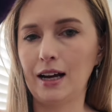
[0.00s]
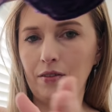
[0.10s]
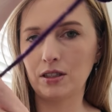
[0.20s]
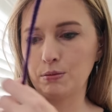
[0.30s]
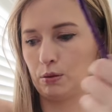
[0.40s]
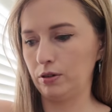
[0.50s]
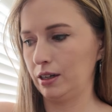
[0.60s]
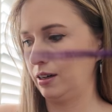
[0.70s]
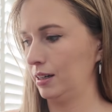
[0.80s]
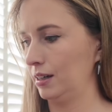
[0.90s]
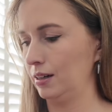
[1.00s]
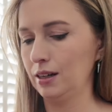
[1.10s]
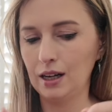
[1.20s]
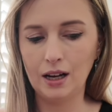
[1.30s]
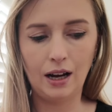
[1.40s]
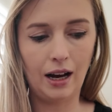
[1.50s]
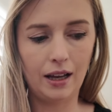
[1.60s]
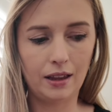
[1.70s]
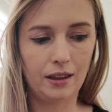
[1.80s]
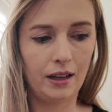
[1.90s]
have some purple yarn here.
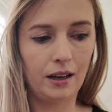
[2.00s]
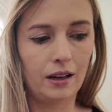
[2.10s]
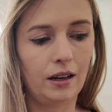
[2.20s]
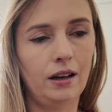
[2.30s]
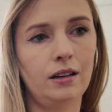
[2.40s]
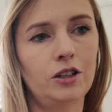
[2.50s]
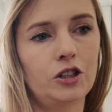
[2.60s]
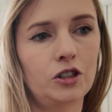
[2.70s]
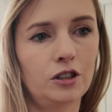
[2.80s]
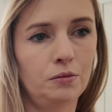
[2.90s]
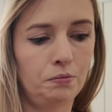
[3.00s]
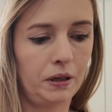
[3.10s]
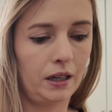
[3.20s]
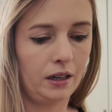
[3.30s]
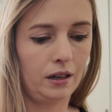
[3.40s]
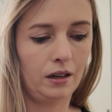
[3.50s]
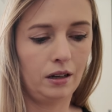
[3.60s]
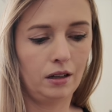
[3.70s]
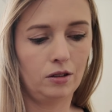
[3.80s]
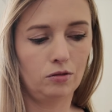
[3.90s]
I think it should be
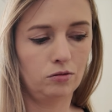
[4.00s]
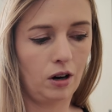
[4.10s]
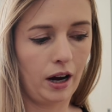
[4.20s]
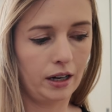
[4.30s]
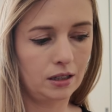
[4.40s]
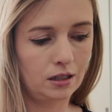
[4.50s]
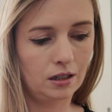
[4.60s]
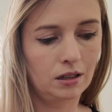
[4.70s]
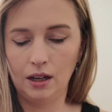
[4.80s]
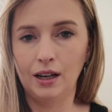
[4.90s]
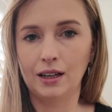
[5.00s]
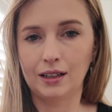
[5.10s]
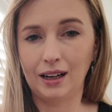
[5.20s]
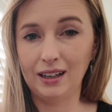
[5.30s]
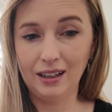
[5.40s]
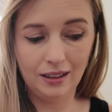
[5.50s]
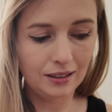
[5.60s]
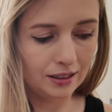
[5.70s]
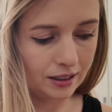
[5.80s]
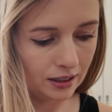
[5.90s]
the right color.
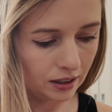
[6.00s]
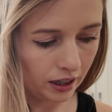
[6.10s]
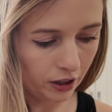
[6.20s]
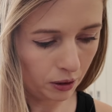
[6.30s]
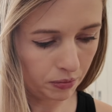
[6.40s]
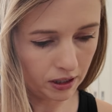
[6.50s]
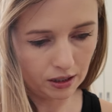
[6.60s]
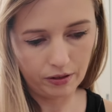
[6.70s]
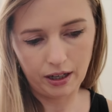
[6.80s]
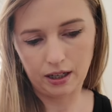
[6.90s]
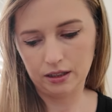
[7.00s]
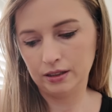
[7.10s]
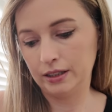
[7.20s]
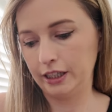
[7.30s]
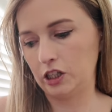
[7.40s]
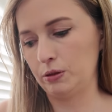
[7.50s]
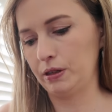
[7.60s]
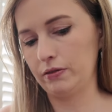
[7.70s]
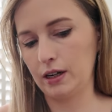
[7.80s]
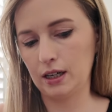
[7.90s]
I hope it's the right color. I think it should
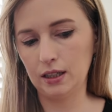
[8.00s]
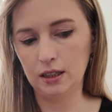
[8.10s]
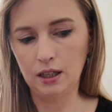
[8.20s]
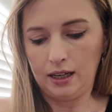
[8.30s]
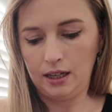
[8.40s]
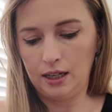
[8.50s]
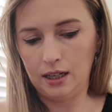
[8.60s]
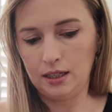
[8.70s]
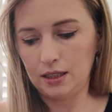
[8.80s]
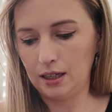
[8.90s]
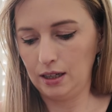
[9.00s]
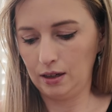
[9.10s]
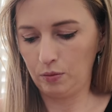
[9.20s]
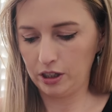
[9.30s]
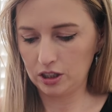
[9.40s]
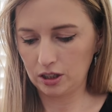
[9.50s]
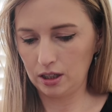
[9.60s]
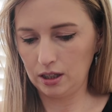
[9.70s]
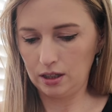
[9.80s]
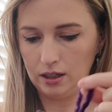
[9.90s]
be the right color. And we're just
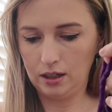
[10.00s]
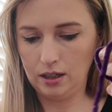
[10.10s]
gonna